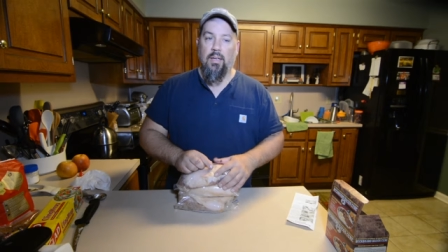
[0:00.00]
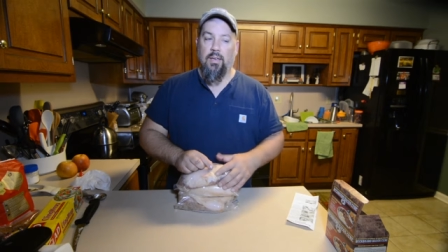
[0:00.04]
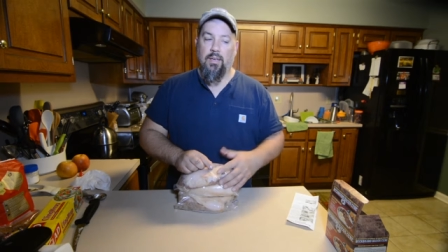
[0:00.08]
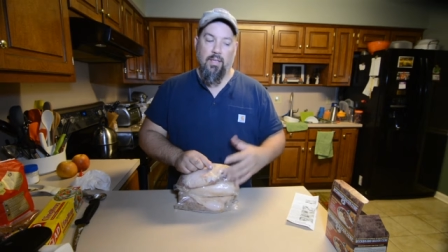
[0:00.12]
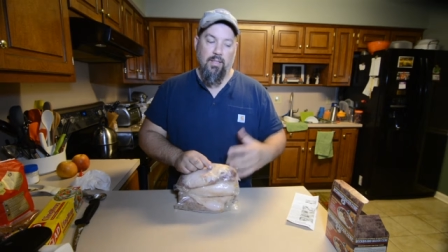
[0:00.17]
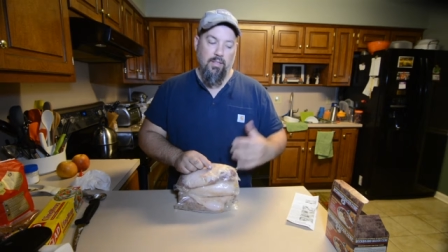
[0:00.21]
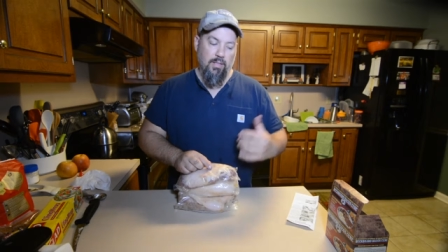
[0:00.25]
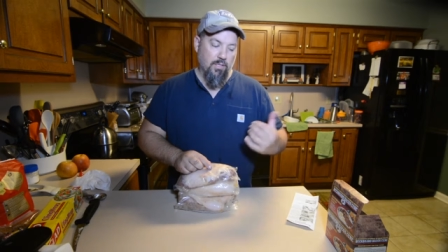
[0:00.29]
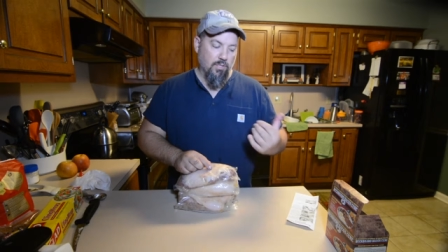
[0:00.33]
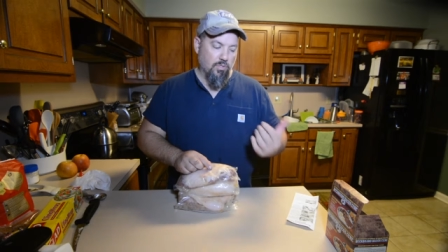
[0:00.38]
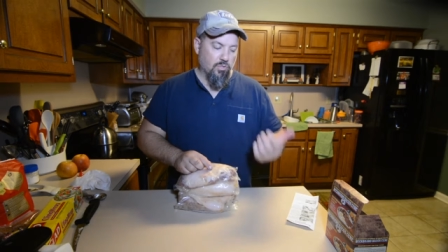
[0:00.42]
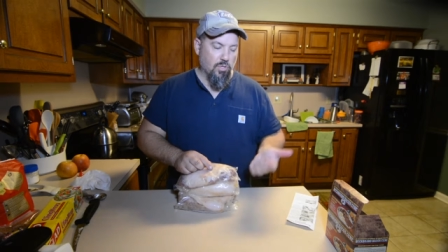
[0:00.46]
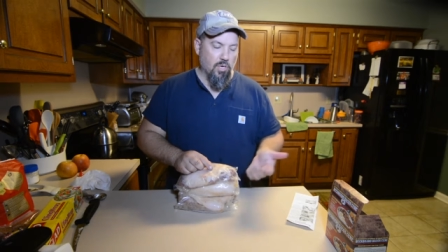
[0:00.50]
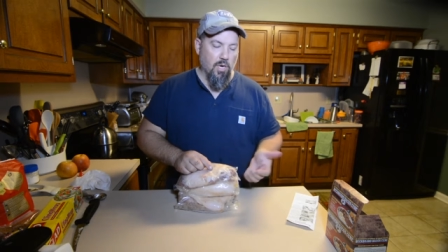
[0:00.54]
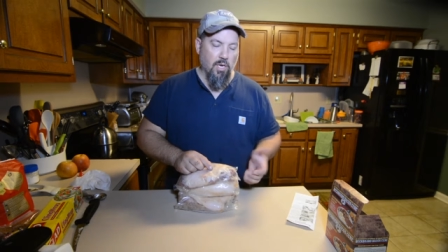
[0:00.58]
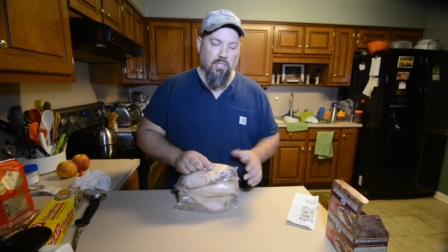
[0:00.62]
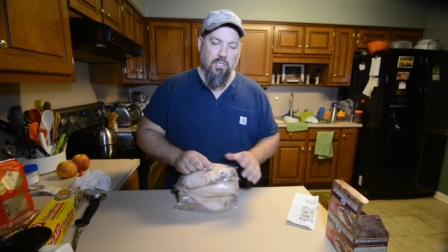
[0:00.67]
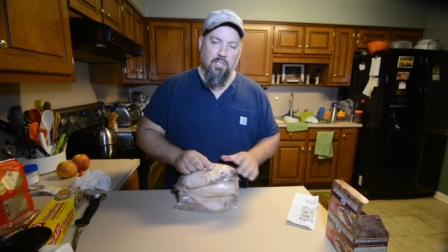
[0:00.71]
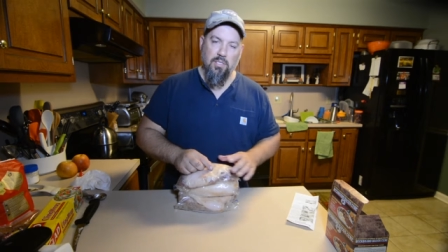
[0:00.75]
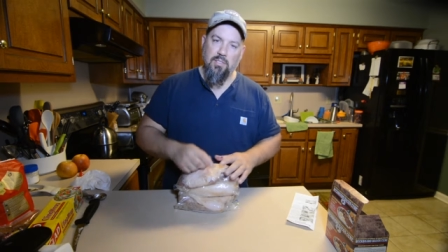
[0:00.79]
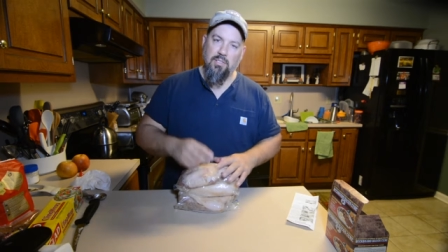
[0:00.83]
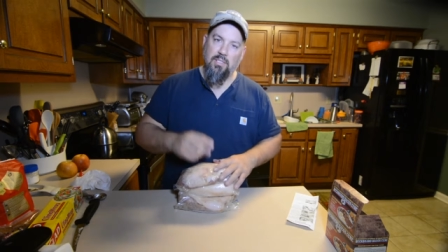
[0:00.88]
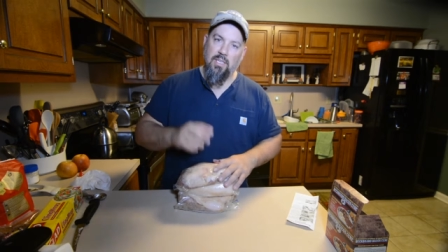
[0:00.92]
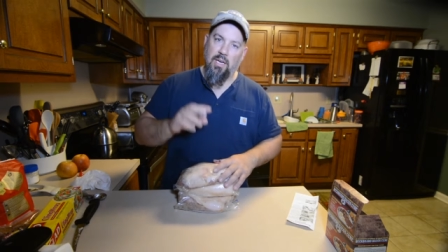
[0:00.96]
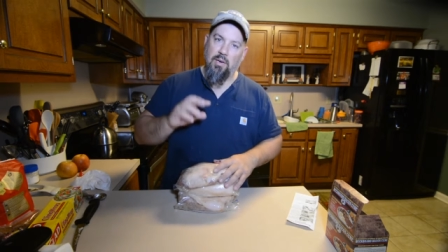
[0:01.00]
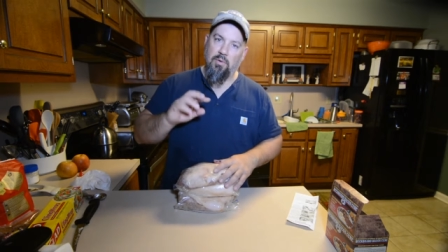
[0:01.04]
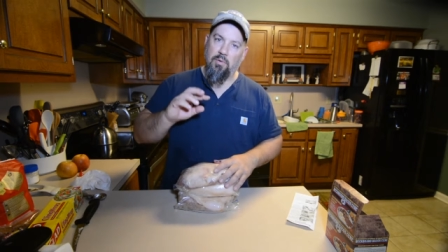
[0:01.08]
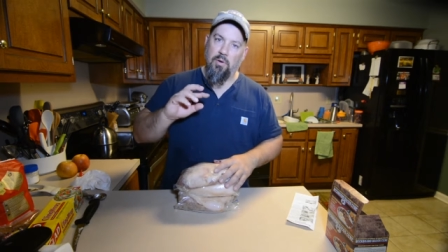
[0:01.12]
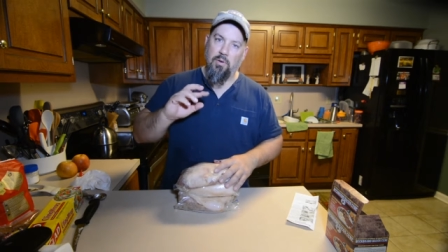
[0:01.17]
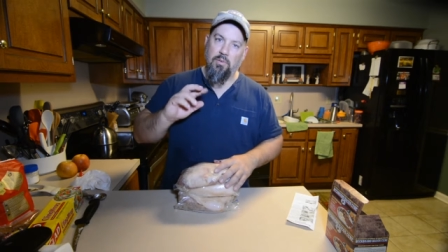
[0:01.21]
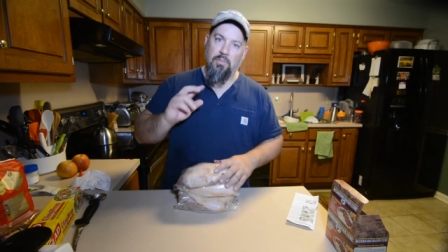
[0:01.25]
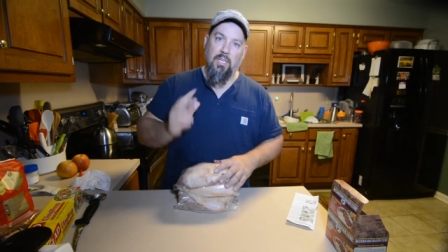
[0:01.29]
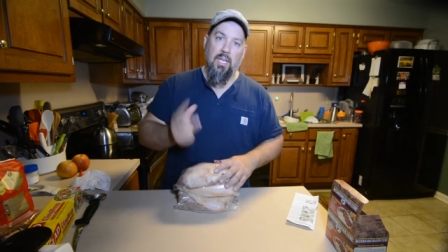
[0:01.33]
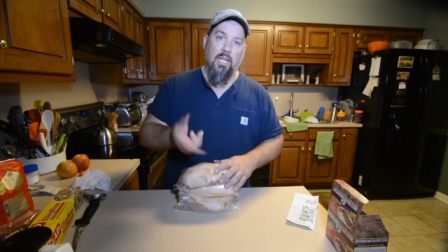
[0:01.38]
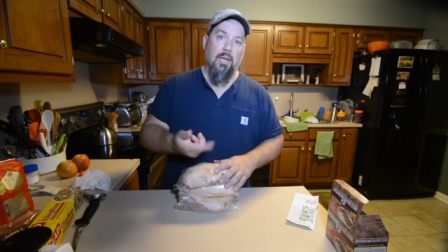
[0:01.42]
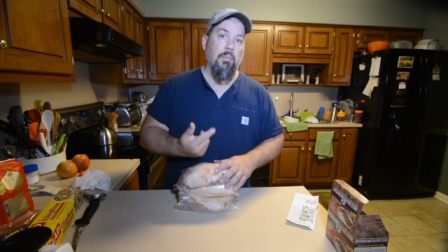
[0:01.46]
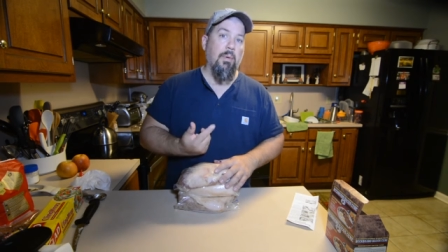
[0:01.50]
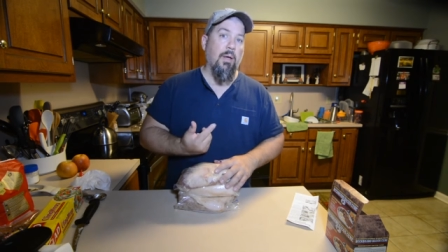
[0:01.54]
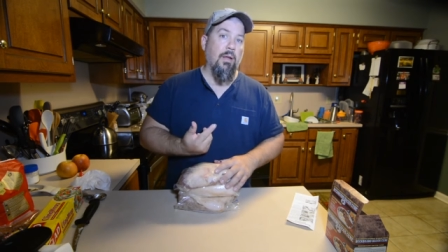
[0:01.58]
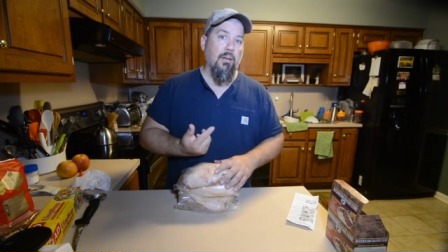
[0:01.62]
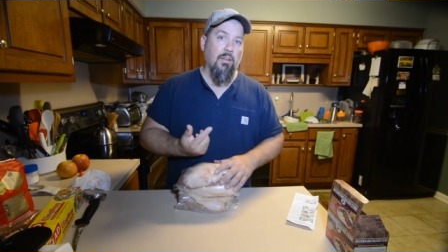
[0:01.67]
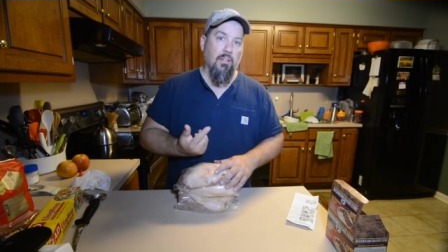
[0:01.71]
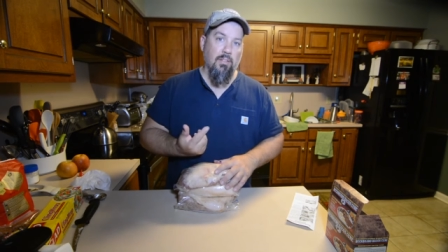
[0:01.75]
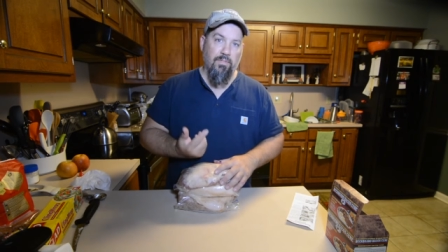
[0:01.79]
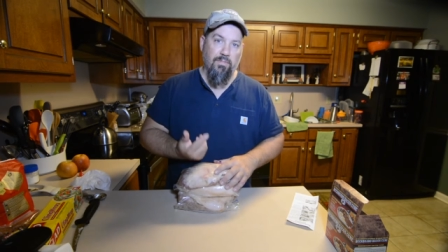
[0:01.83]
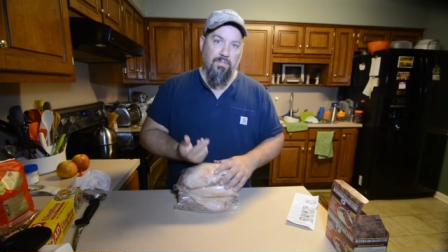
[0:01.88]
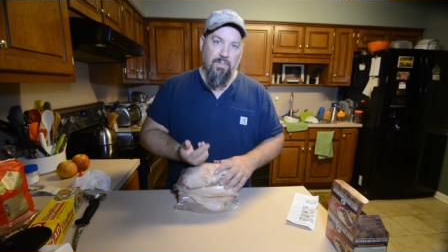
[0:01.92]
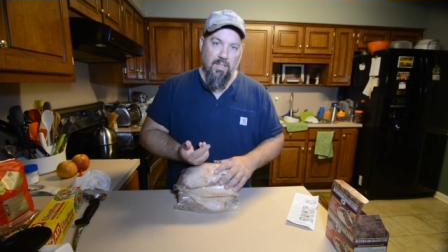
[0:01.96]
Now the instructions say rotate them
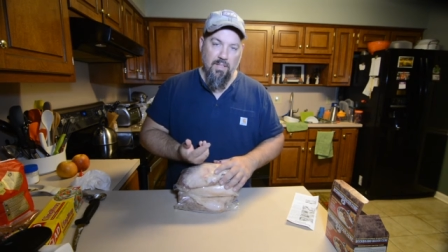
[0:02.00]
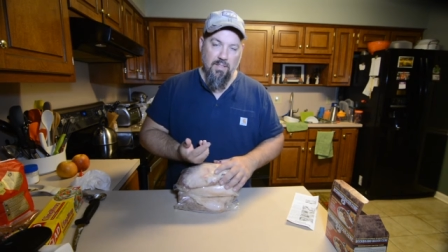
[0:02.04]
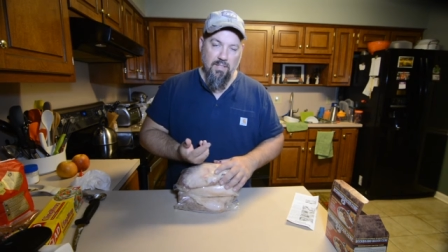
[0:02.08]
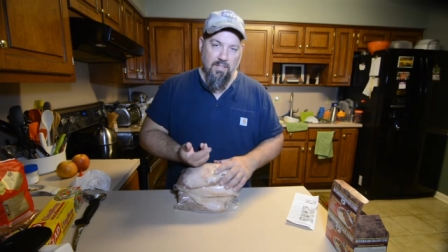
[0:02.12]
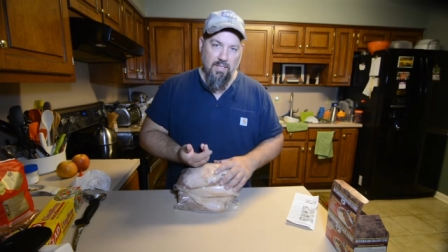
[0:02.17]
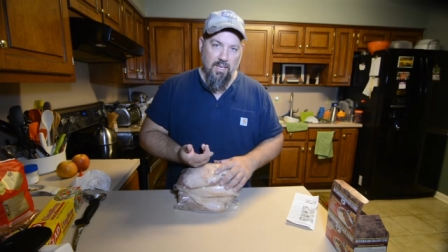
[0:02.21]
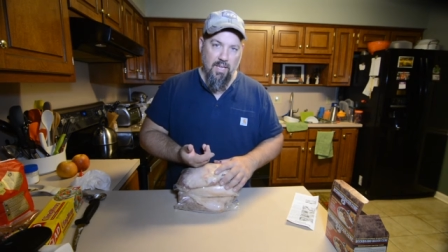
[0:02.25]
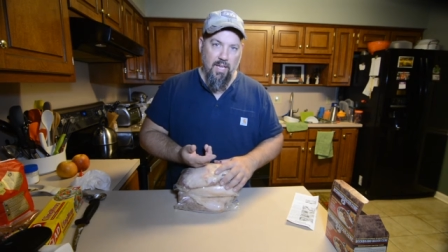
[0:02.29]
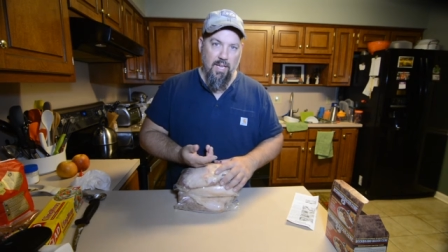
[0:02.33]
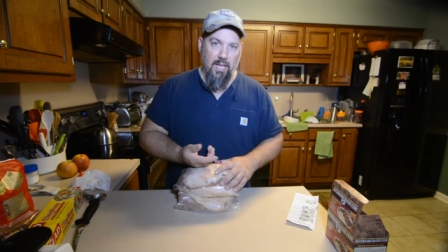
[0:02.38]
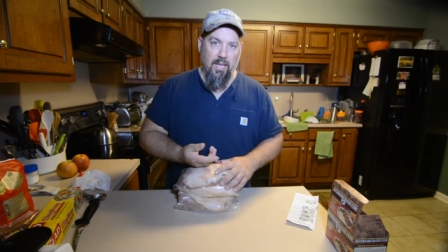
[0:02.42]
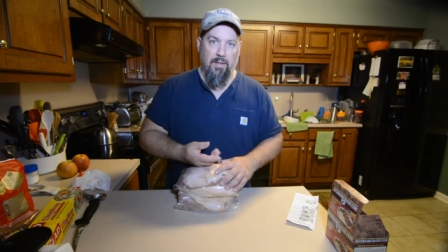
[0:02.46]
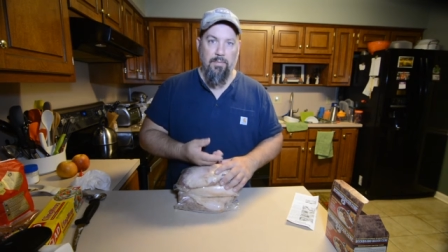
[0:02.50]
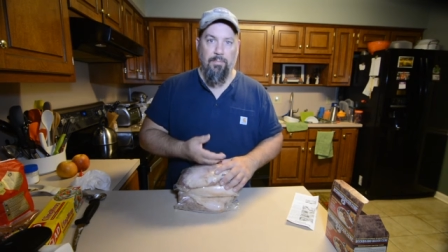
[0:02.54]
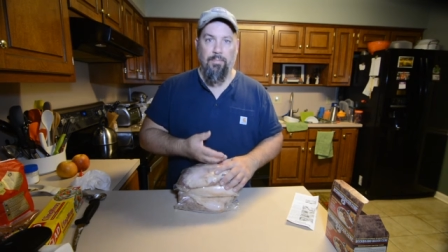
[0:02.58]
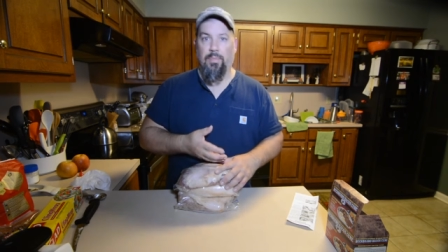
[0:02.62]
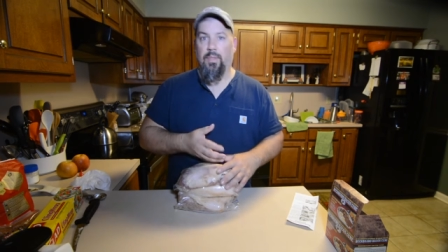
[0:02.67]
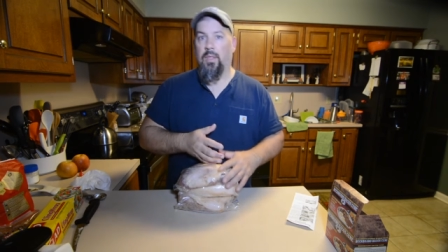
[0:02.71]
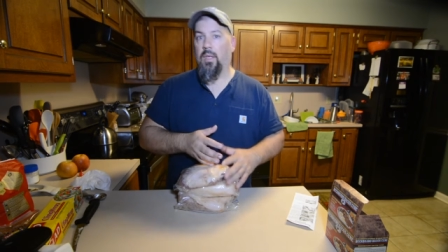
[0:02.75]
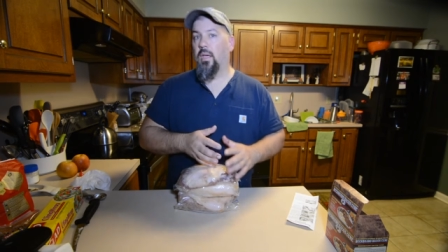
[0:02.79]
after the fifth day.